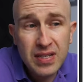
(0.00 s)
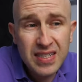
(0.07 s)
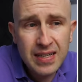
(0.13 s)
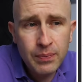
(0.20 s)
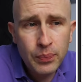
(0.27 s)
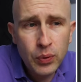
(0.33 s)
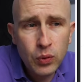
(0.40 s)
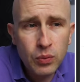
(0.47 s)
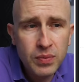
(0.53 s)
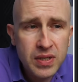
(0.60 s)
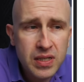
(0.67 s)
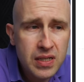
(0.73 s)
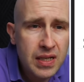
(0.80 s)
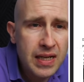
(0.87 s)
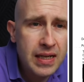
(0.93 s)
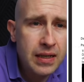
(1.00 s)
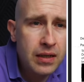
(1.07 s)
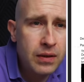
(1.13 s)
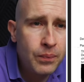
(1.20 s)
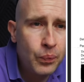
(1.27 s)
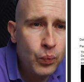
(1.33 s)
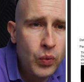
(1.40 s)
a simple
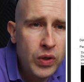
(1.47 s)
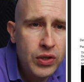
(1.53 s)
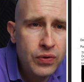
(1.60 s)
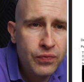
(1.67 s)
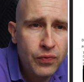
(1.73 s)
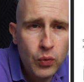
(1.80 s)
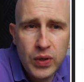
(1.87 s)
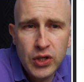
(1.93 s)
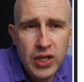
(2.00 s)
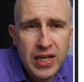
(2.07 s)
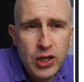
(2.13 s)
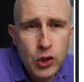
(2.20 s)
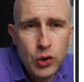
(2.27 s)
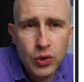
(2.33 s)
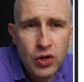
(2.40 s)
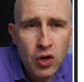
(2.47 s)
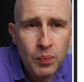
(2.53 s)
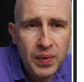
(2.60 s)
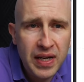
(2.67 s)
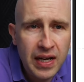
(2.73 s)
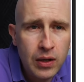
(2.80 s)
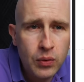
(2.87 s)
mistake for which he should not
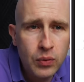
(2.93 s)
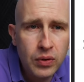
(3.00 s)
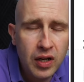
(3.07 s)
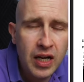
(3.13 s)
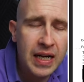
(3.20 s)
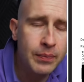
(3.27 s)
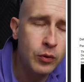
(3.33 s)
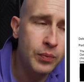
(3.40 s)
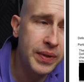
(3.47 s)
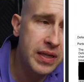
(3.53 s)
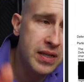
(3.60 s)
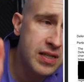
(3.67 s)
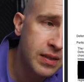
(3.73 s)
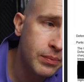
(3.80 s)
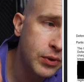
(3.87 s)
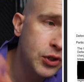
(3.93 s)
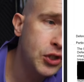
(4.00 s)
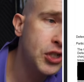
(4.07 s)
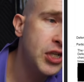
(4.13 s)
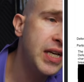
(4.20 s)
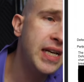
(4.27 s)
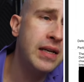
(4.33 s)
be held liable because the
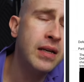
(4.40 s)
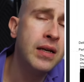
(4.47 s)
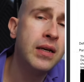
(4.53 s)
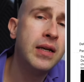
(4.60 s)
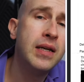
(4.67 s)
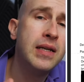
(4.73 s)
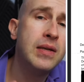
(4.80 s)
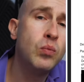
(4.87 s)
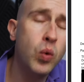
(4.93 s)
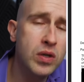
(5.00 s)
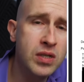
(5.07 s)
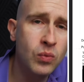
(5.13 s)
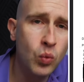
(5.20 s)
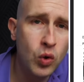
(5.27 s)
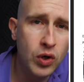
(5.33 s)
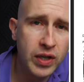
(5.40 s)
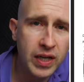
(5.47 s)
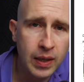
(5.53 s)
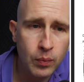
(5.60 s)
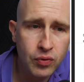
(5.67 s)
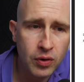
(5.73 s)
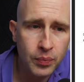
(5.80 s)
machine wasn't
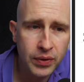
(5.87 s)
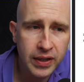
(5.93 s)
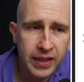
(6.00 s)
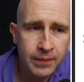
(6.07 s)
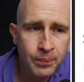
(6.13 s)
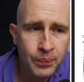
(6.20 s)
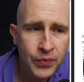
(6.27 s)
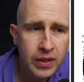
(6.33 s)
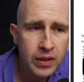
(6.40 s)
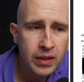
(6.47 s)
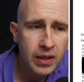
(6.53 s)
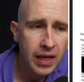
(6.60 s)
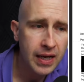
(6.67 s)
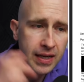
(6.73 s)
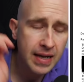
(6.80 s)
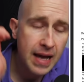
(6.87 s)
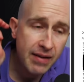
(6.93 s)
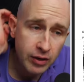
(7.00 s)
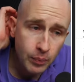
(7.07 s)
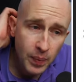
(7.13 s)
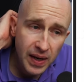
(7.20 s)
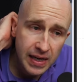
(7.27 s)
working properly. And
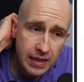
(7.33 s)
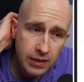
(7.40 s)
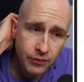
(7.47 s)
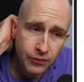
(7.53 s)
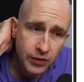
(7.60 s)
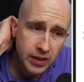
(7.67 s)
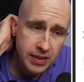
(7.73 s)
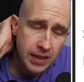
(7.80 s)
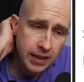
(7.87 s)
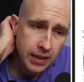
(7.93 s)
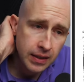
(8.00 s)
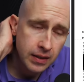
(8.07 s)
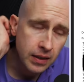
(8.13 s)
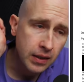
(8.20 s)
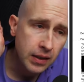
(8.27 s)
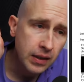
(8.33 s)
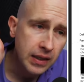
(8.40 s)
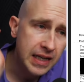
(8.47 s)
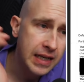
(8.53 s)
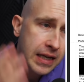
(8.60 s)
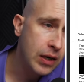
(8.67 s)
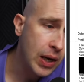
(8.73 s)
having paid for the ticket,
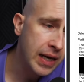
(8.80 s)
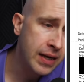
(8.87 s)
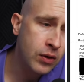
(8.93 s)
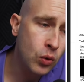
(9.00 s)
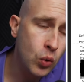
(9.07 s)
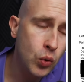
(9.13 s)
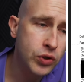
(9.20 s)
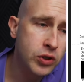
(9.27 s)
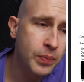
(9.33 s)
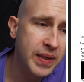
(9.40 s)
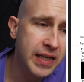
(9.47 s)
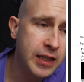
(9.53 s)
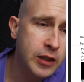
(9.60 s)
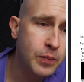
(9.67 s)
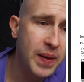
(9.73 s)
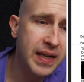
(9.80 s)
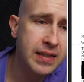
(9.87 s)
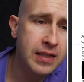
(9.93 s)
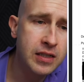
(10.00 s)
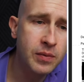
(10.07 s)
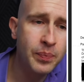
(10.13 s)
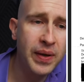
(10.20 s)
he hadn't ought to be
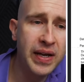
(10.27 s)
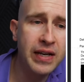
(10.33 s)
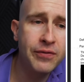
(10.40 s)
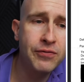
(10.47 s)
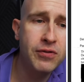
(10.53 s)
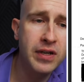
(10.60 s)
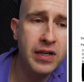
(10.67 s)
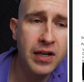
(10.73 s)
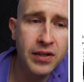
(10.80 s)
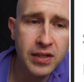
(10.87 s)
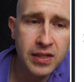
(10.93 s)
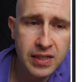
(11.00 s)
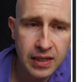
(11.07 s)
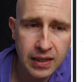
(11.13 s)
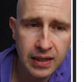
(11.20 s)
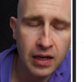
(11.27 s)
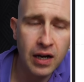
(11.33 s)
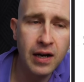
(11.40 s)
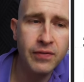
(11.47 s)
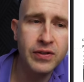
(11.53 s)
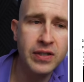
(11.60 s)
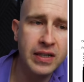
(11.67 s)
expected to pay for another ticket
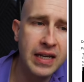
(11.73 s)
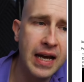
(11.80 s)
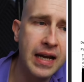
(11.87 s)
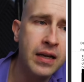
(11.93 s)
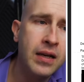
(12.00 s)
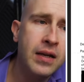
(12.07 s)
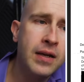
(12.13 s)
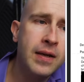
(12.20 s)
after that.